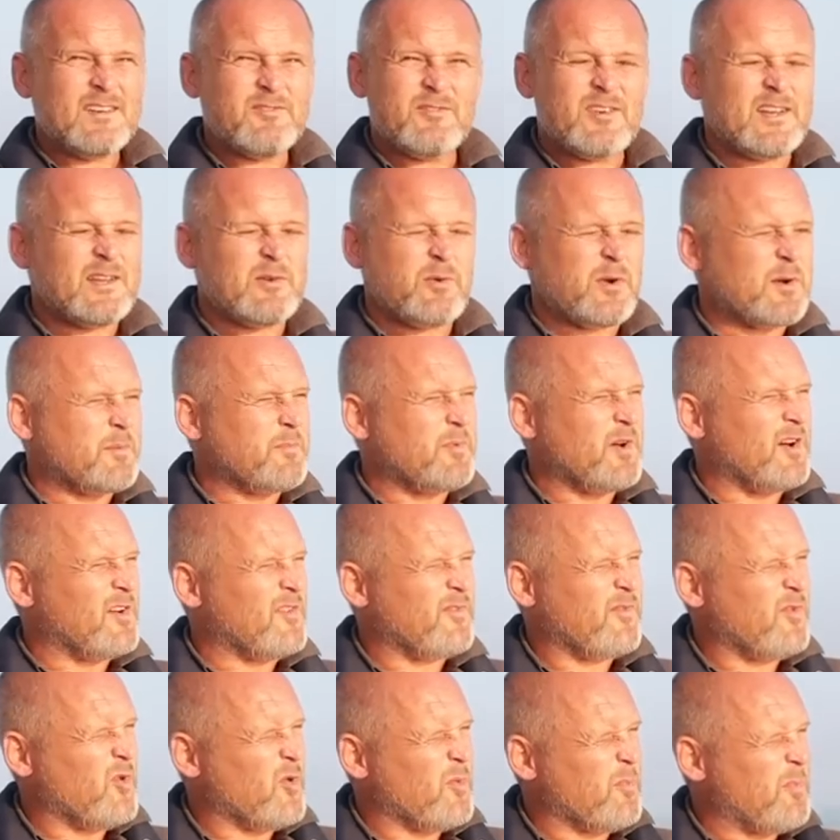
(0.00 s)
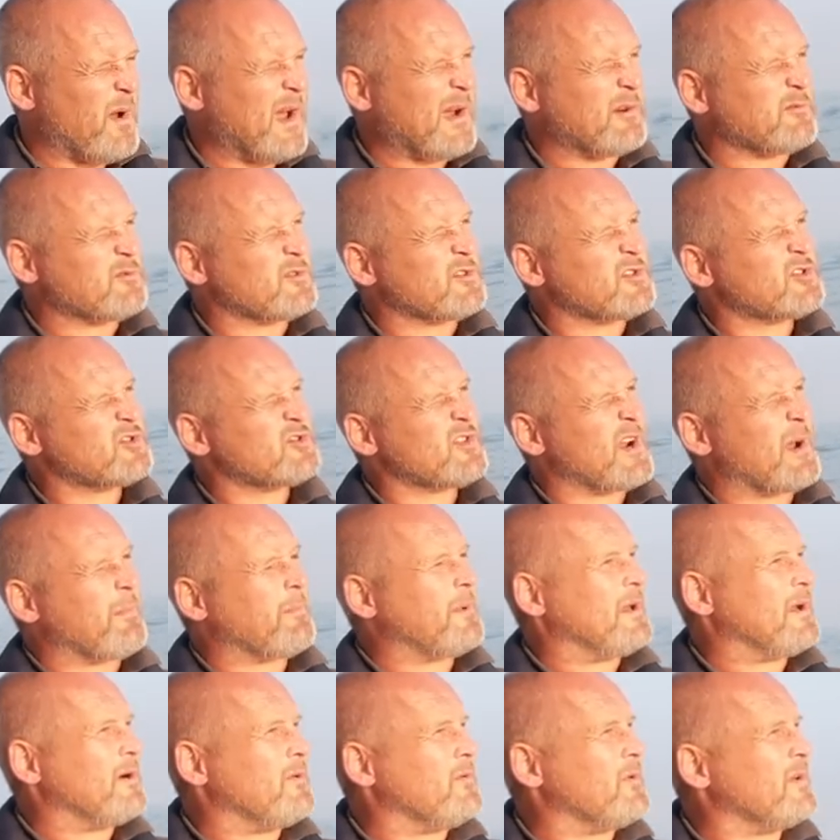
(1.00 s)
Didn't really want to put a 4-pound
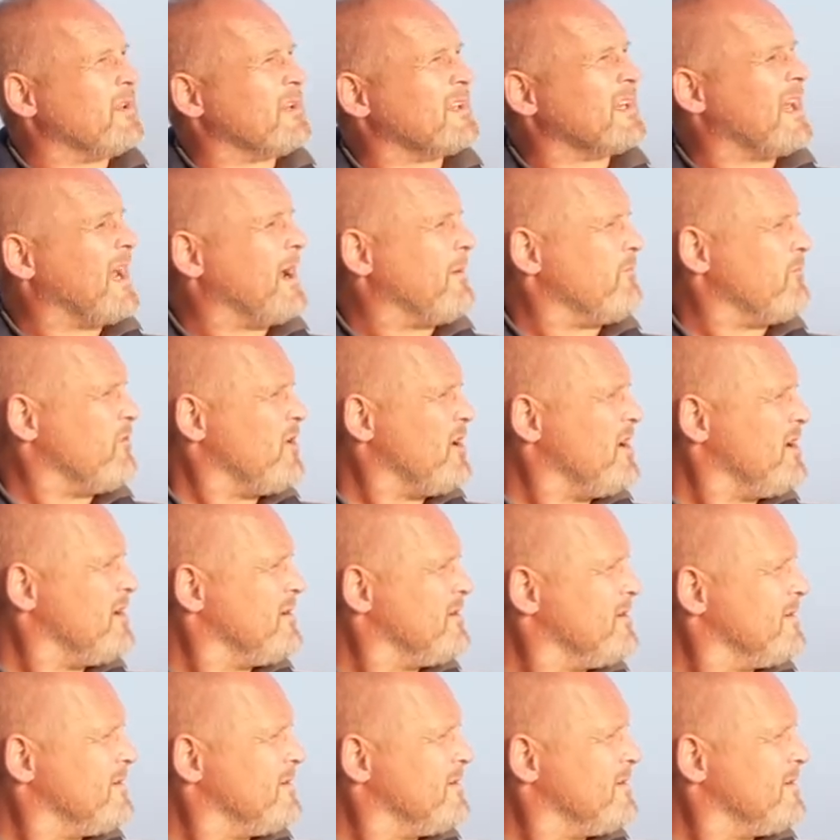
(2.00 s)
strap eel on camera.